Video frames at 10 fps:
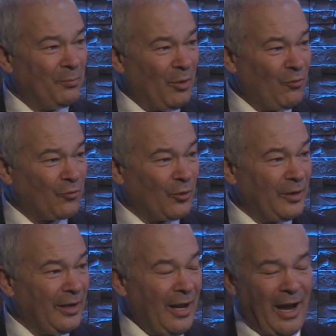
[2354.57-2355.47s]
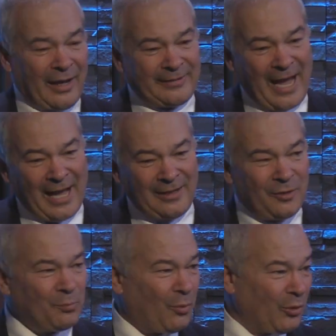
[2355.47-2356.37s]
Milford,
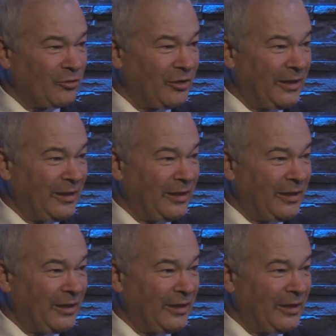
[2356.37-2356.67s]
Italian, Portuguese.